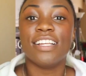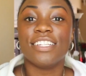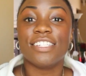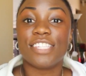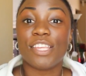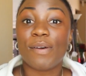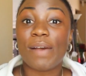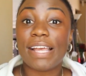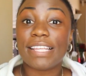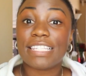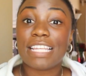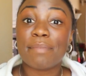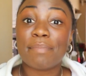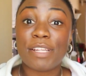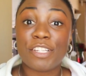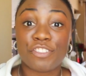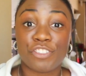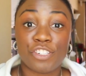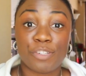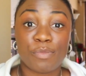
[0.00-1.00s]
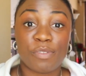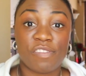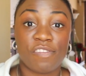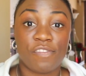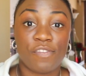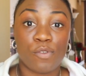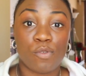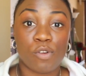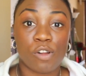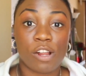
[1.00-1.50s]
So as I mentioned
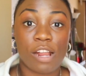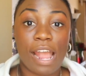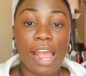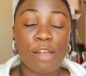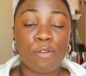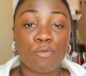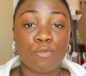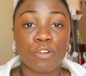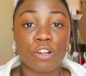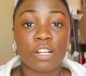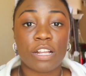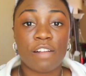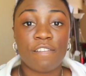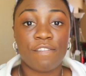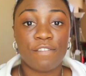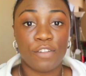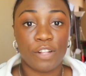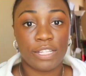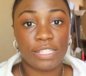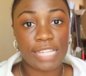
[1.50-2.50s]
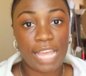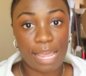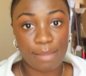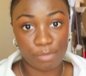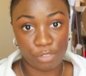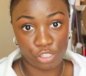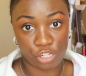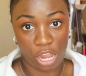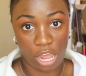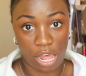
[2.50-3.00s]
before, I work a
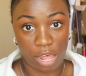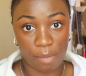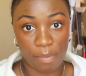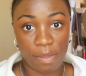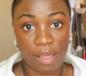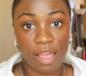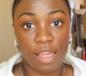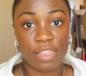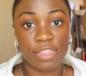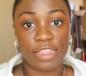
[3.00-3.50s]
full-time job.